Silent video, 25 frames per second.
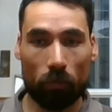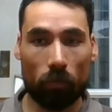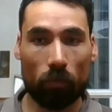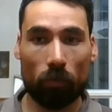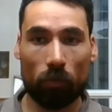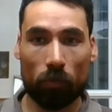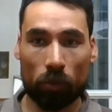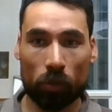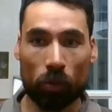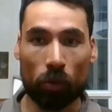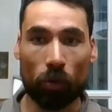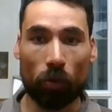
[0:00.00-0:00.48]

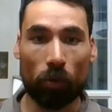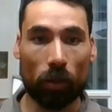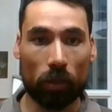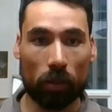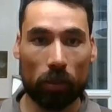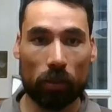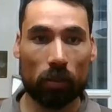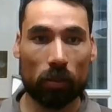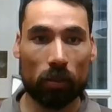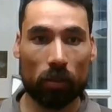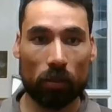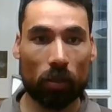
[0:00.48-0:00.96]
So
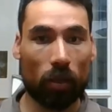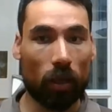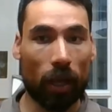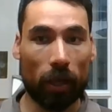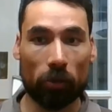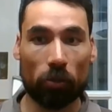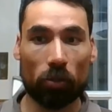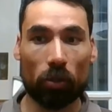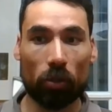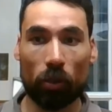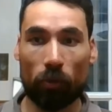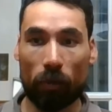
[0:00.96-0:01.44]
it's
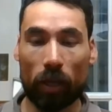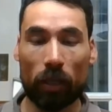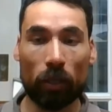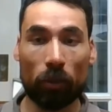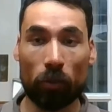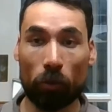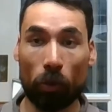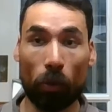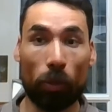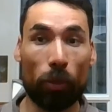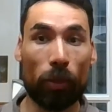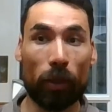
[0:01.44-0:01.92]
actually quite a
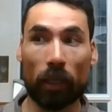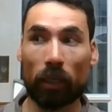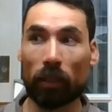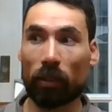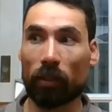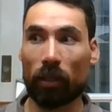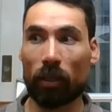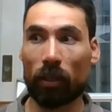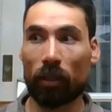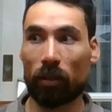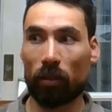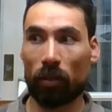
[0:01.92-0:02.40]
good thing
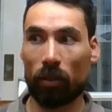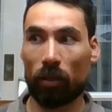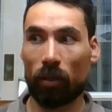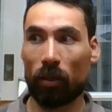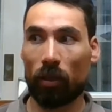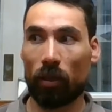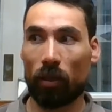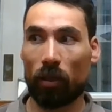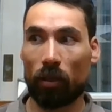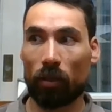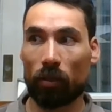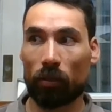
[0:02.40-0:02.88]
that
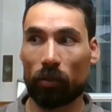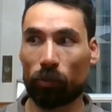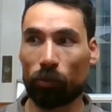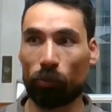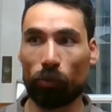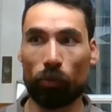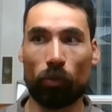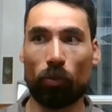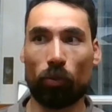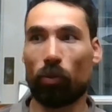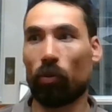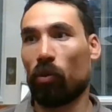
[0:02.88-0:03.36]

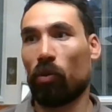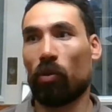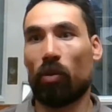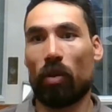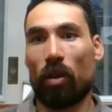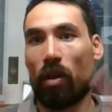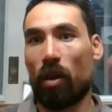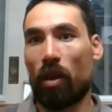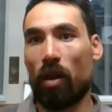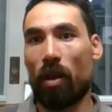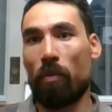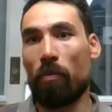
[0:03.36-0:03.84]
through
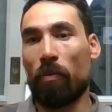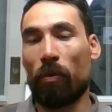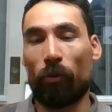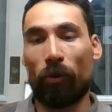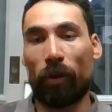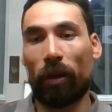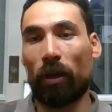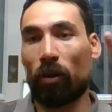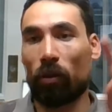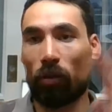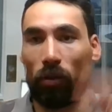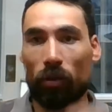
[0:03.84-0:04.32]
a
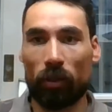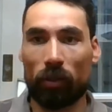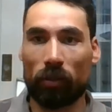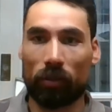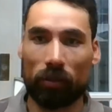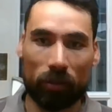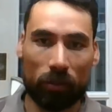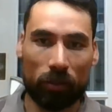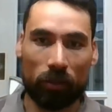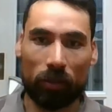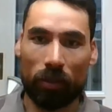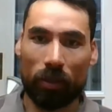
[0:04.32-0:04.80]

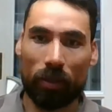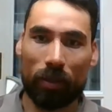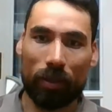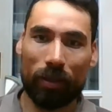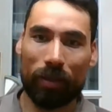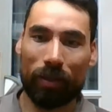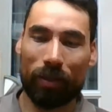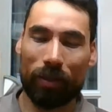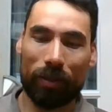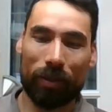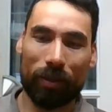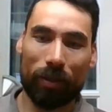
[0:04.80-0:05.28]
miraculous
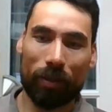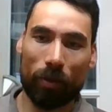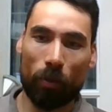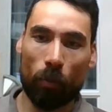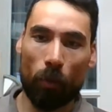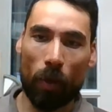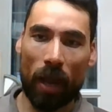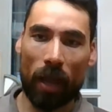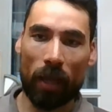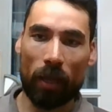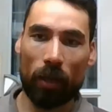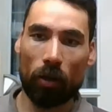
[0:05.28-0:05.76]

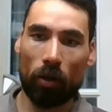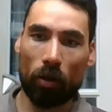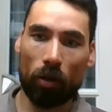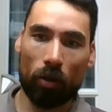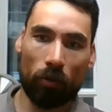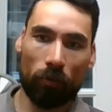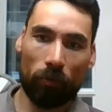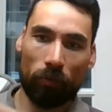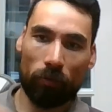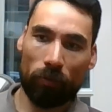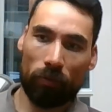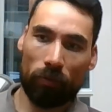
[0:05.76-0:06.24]
way of